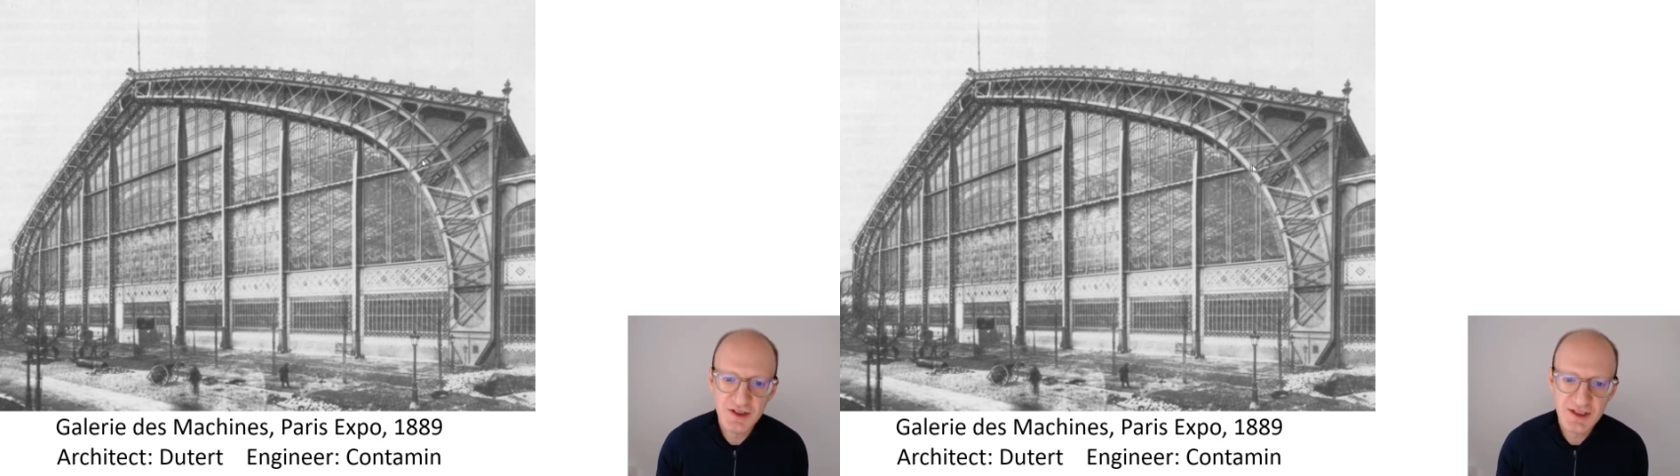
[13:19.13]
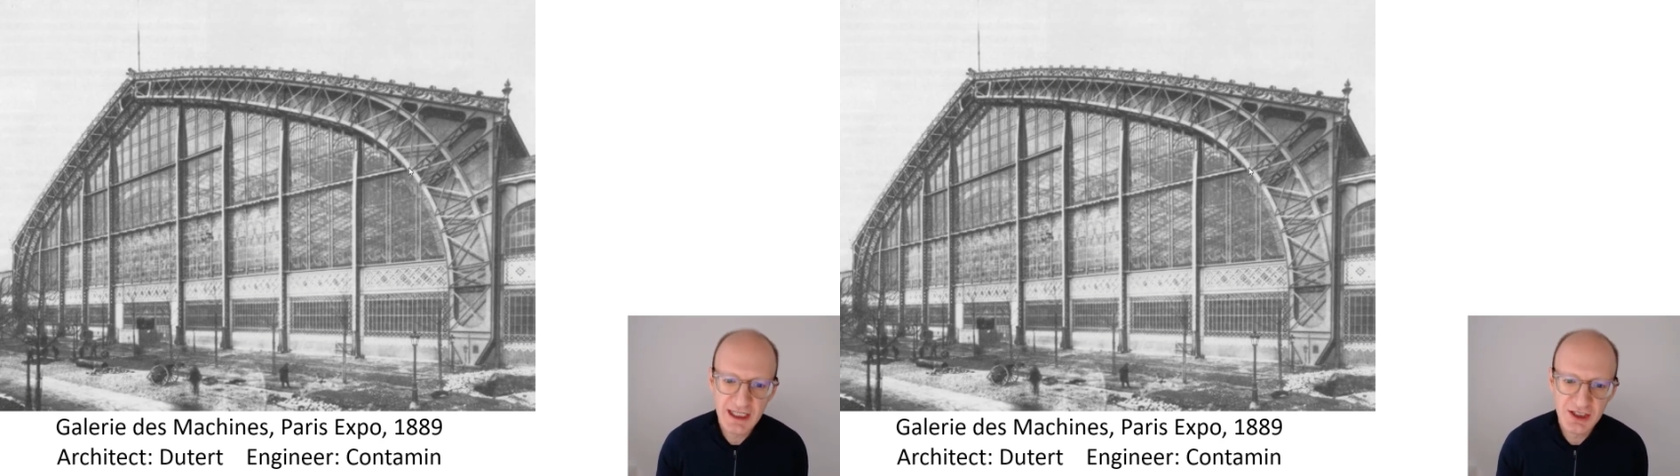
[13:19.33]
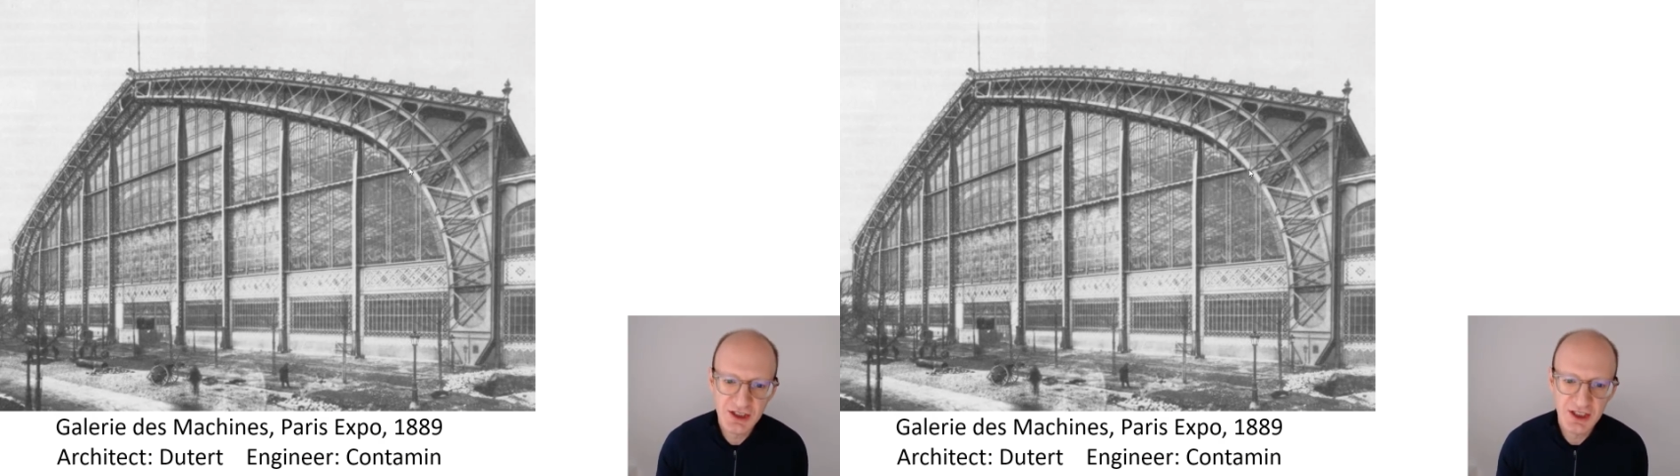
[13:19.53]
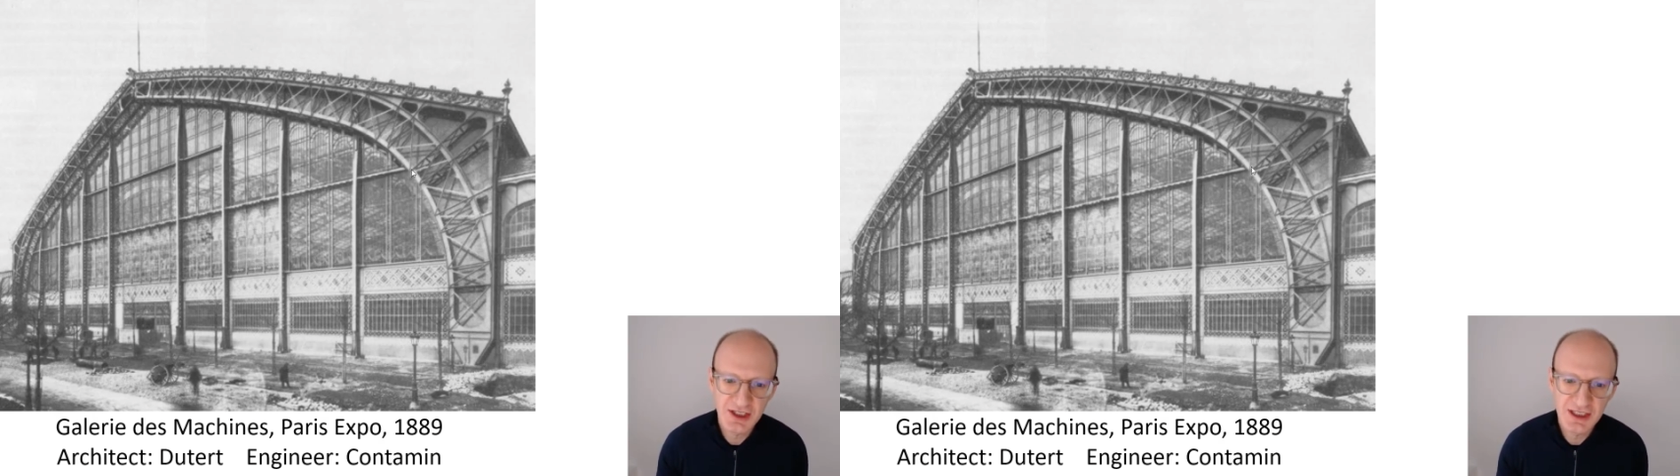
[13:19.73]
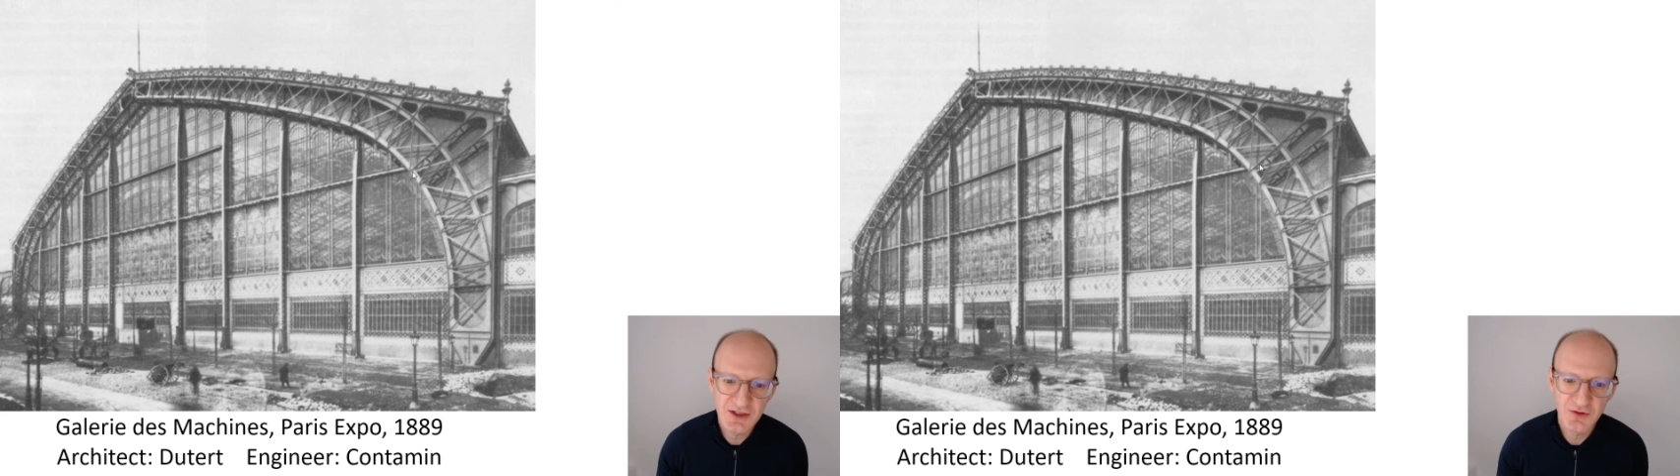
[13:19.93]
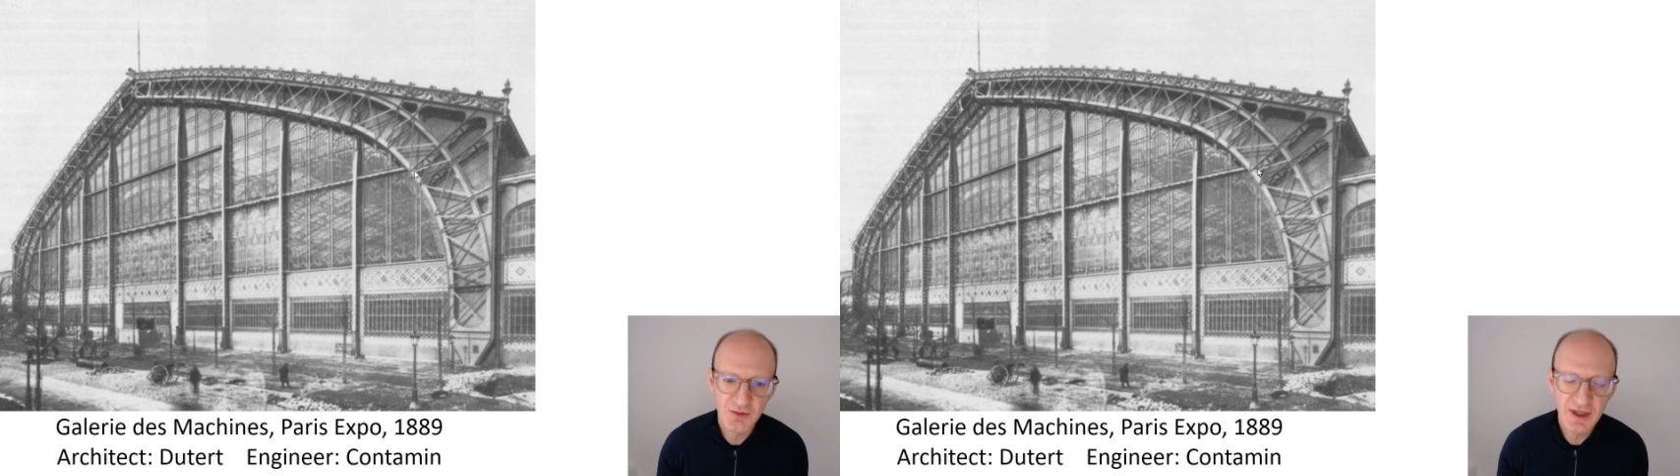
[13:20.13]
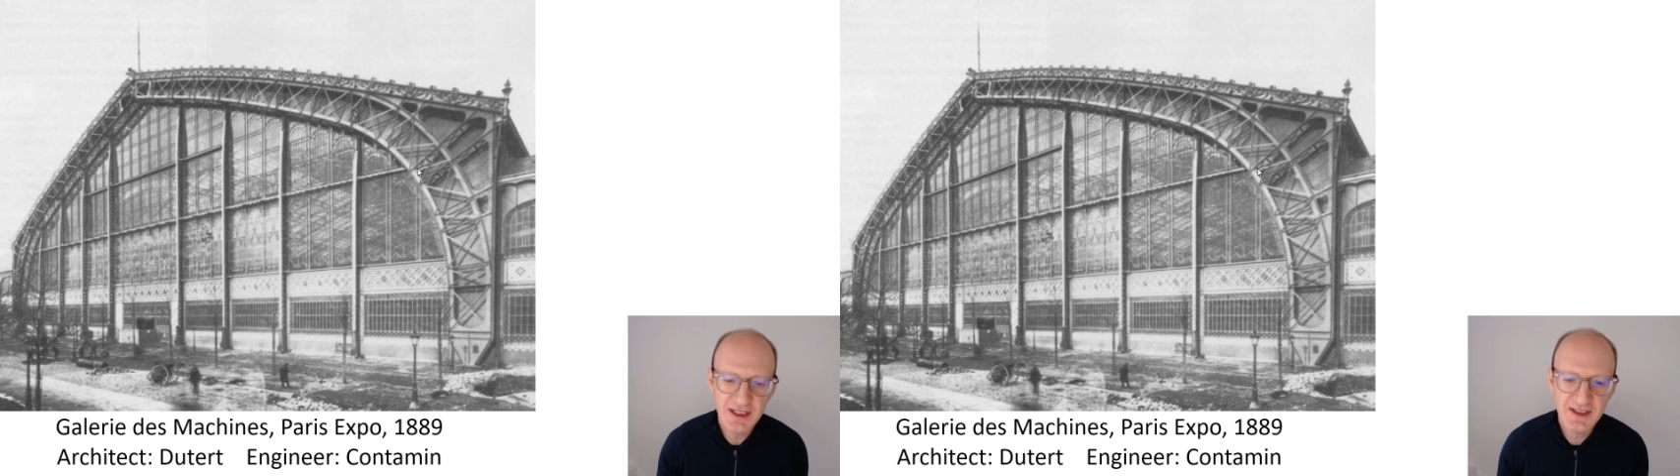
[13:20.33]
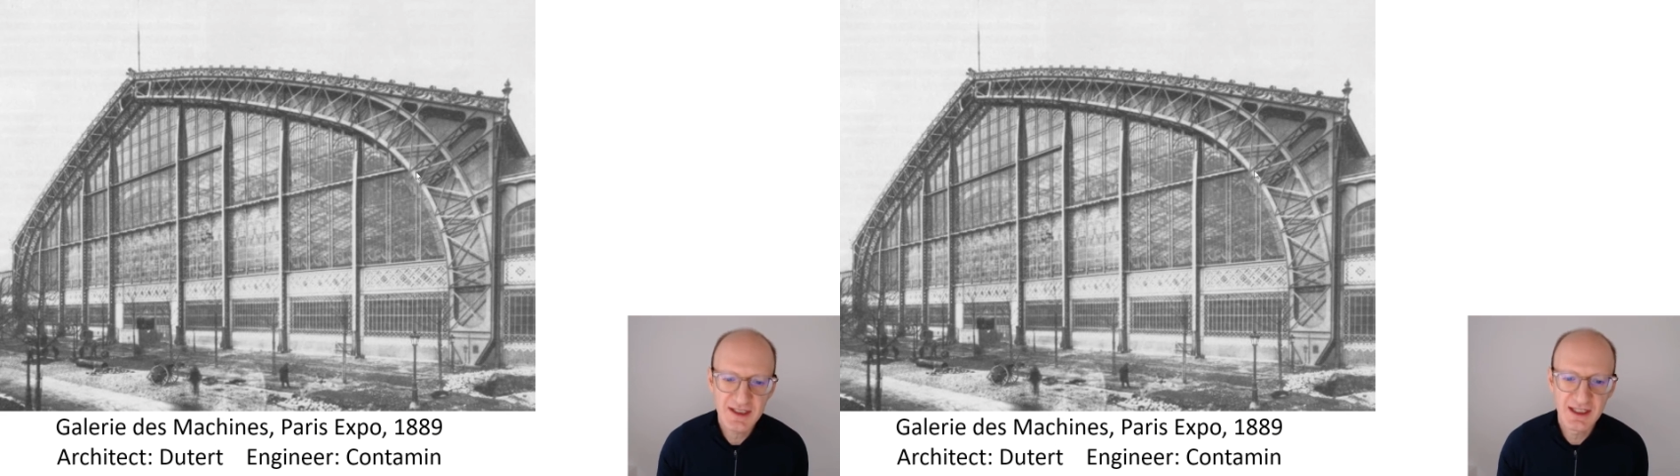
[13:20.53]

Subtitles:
section is from this